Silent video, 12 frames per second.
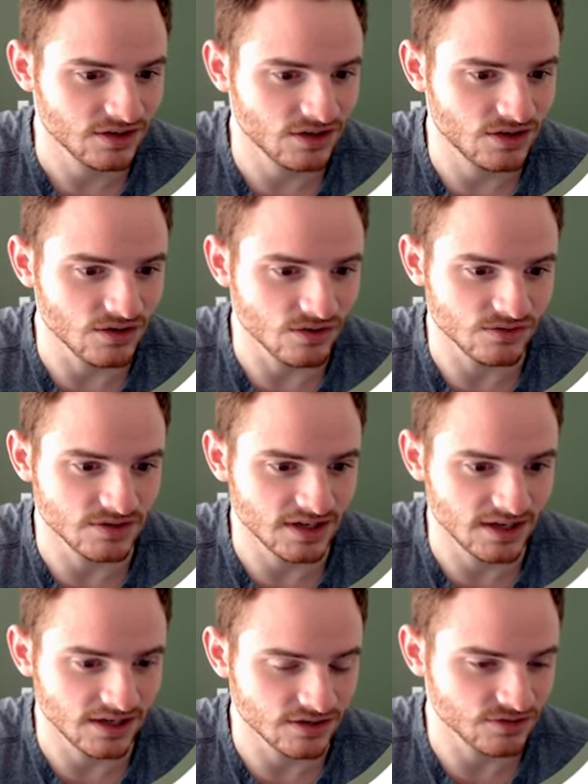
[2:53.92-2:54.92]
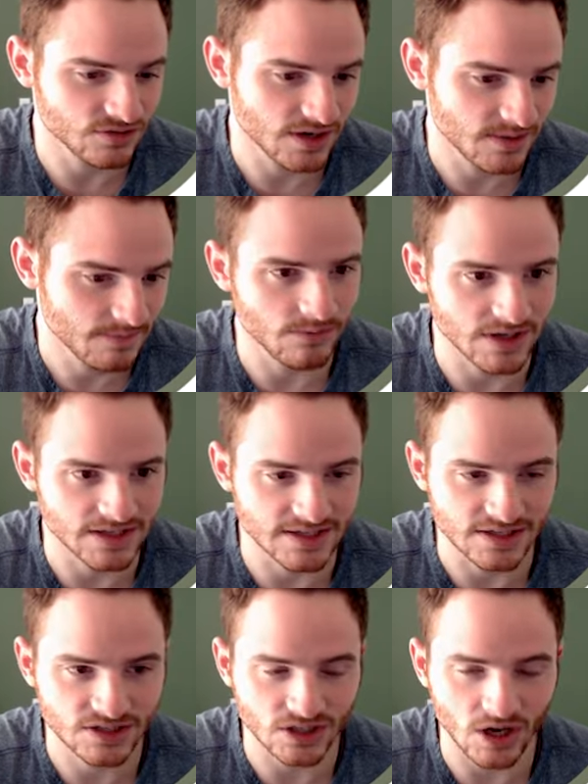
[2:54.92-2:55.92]
huge industry. And we can
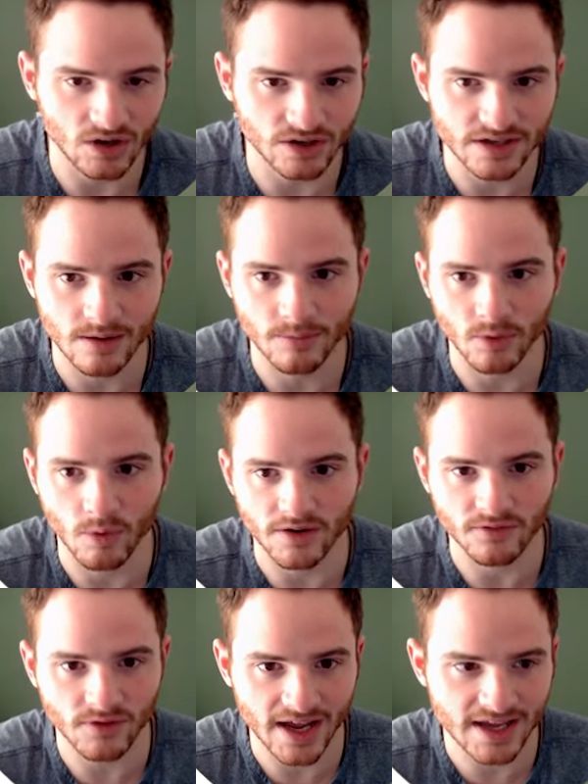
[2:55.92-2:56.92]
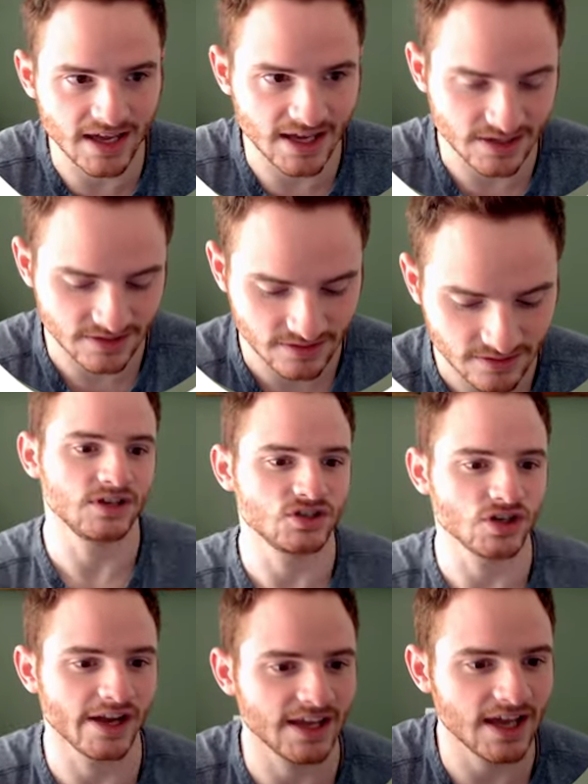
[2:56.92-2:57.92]
see solid number one rankings. You can
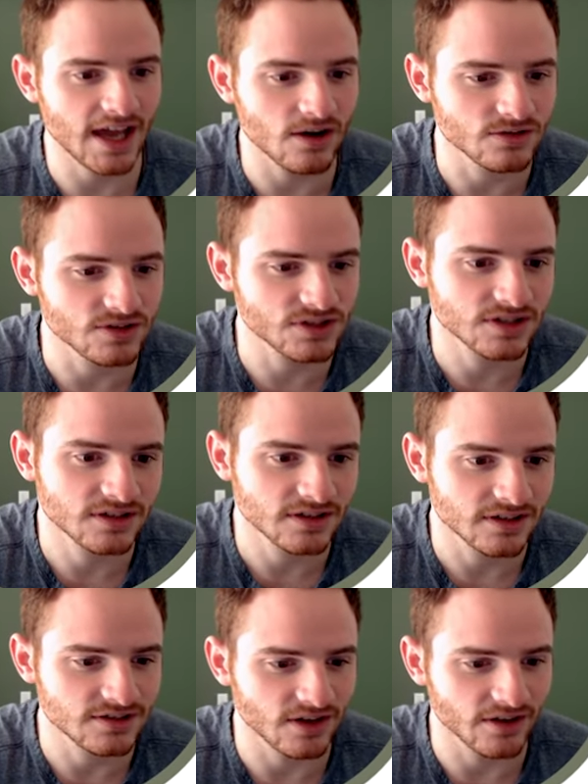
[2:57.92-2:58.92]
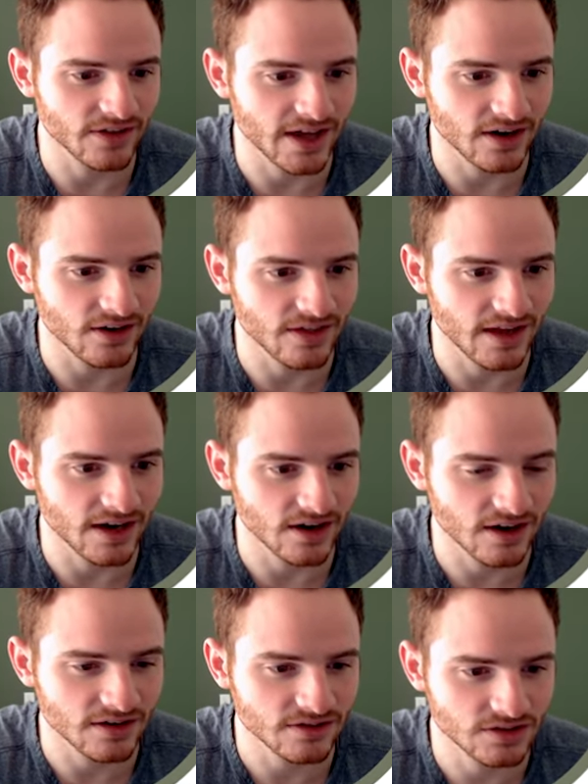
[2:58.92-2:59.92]
try couch, saw that on there.